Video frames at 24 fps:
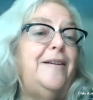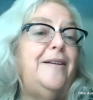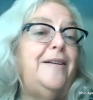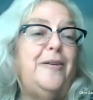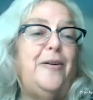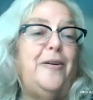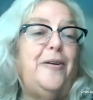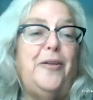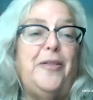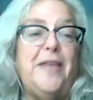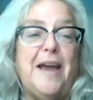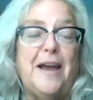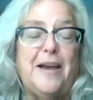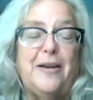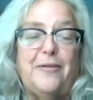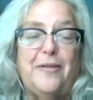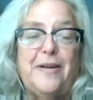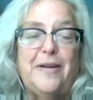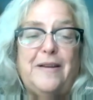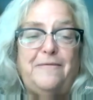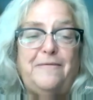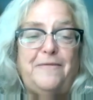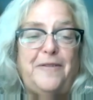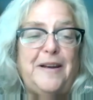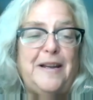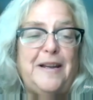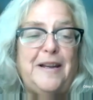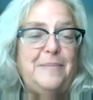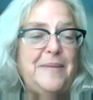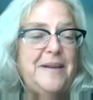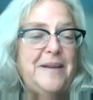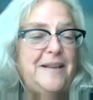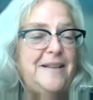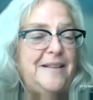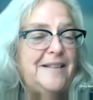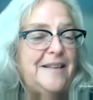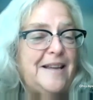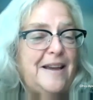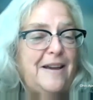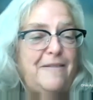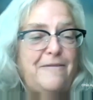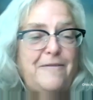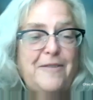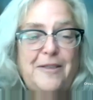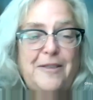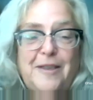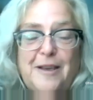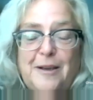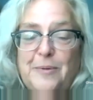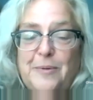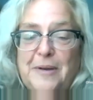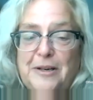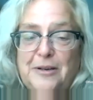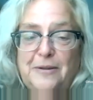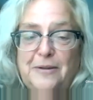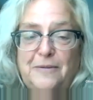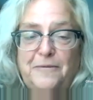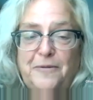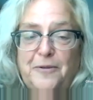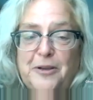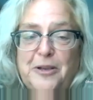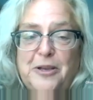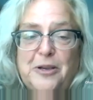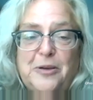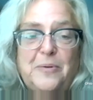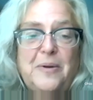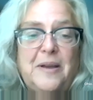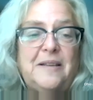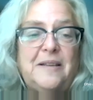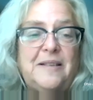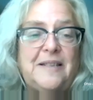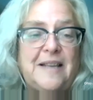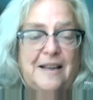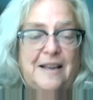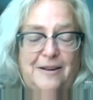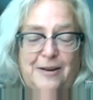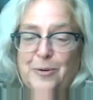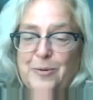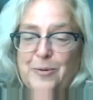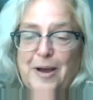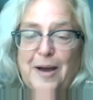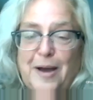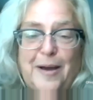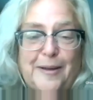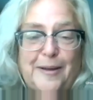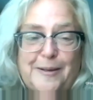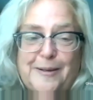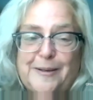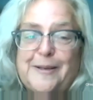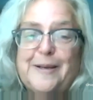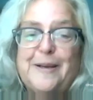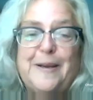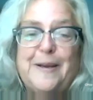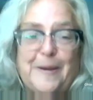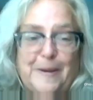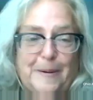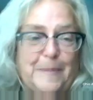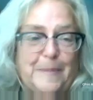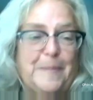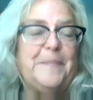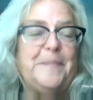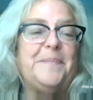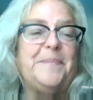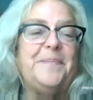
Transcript: And all that grant funding means everything we do for you is at no cost to you.